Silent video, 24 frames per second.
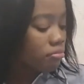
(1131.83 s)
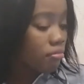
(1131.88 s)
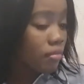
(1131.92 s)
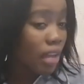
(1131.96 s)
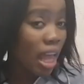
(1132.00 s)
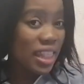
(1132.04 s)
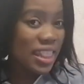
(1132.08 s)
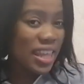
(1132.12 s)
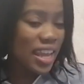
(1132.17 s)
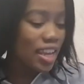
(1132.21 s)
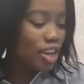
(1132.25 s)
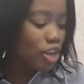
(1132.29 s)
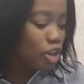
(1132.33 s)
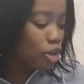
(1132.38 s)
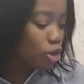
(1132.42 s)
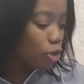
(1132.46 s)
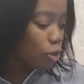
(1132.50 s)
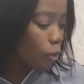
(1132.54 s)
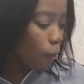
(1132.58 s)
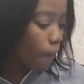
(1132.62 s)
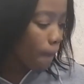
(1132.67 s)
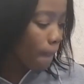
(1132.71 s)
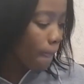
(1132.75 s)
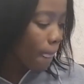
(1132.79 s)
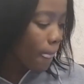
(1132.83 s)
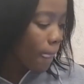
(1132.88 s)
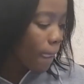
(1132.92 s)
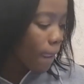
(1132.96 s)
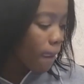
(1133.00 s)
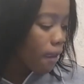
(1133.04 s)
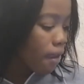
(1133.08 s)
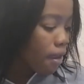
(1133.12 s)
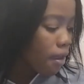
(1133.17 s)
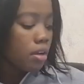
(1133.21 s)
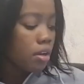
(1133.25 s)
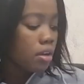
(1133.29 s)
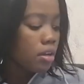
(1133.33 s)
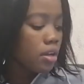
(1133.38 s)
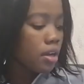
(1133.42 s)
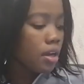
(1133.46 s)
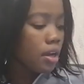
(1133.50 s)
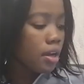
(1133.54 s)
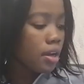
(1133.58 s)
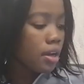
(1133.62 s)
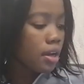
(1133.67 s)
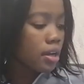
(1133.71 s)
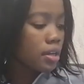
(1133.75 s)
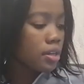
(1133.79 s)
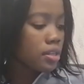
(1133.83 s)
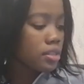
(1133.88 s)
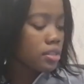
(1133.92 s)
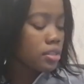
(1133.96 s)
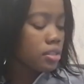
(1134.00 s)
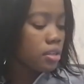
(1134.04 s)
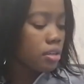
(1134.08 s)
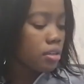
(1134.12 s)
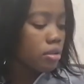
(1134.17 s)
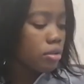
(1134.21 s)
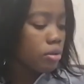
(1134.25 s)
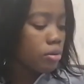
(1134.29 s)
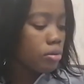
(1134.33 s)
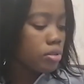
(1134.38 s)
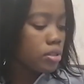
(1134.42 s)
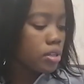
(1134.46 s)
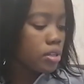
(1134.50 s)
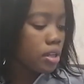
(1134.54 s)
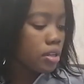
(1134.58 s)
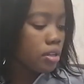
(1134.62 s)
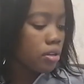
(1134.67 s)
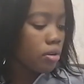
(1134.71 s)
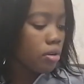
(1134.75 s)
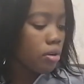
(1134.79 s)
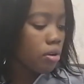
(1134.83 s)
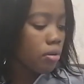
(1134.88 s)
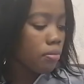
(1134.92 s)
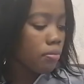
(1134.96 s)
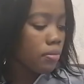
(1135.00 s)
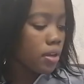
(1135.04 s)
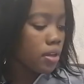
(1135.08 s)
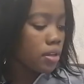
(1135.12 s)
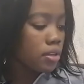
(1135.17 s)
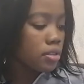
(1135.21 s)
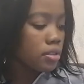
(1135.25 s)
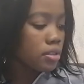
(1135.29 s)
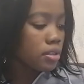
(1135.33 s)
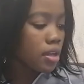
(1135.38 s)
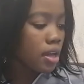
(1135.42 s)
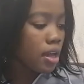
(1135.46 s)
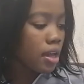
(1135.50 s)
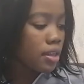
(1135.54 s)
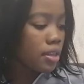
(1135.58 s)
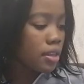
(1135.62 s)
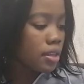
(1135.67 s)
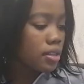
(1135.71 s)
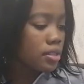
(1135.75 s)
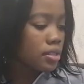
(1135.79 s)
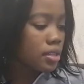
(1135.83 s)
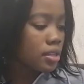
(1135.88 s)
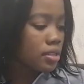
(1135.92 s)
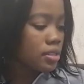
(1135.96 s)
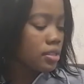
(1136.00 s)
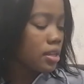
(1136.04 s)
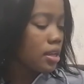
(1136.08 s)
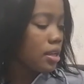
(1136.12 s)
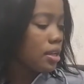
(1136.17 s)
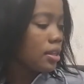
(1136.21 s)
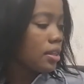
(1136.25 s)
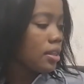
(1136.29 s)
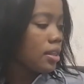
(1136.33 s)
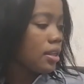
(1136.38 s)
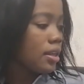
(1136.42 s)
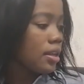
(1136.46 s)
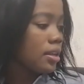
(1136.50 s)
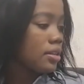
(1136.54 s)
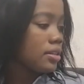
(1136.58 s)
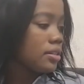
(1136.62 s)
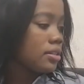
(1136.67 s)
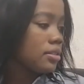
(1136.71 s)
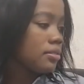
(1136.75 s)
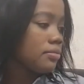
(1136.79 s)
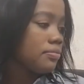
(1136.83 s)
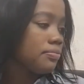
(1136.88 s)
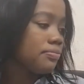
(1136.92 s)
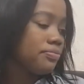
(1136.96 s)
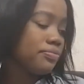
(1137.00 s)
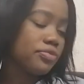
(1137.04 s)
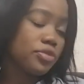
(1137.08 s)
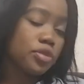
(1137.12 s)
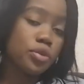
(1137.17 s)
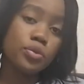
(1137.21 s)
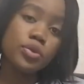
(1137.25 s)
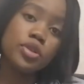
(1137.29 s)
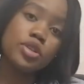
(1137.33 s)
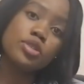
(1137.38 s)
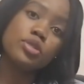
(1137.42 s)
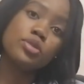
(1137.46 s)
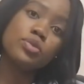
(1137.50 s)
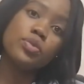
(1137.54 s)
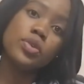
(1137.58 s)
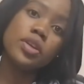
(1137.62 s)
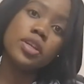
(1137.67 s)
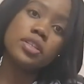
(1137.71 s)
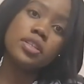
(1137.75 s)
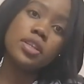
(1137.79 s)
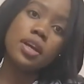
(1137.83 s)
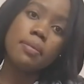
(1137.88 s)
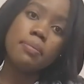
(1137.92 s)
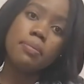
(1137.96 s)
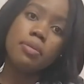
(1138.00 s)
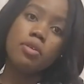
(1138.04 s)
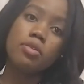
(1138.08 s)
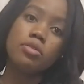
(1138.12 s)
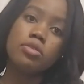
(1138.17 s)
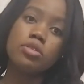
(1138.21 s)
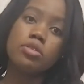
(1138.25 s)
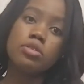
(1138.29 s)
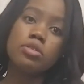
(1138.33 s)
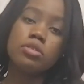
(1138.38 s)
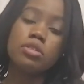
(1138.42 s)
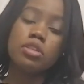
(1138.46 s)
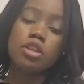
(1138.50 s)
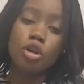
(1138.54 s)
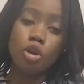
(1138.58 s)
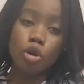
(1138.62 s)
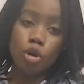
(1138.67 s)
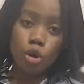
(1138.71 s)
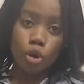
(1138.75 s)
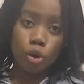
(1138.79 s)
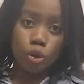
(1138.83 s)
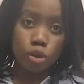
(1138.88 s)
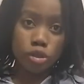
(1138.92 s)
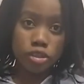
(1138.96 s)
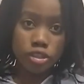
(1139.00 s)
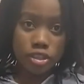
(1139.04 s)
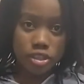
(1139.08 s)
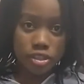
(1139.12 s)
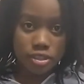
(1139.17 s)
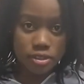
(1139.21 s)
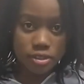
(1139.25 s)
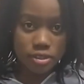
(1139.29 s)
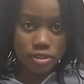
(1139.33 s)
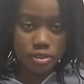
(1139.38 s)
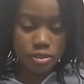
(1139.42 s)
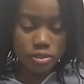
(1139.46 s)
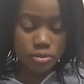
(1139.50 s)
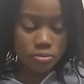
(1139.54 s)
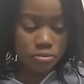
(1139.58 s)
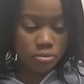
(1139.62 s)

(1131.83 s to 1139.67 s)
Thank you. Yeah, guys, those are the comments. Others are saying that we should wait upon the Lord to